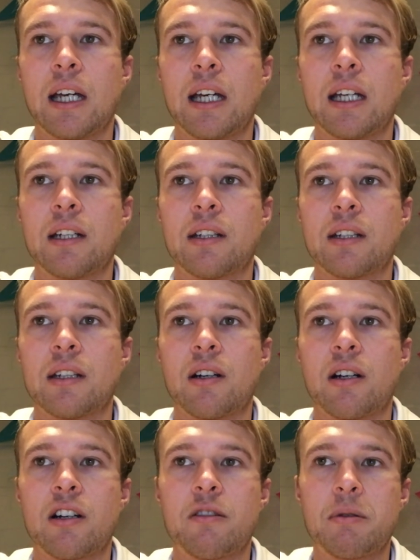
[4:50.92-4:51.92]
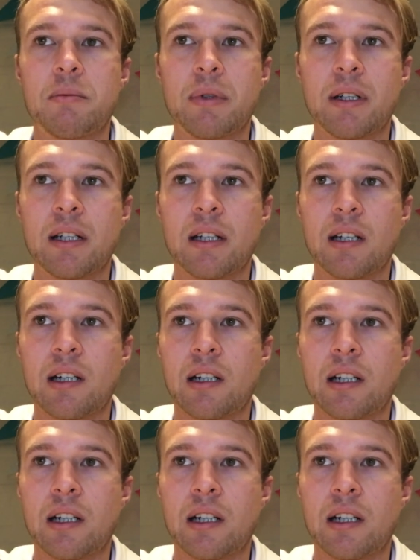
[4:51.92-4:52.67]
and I remember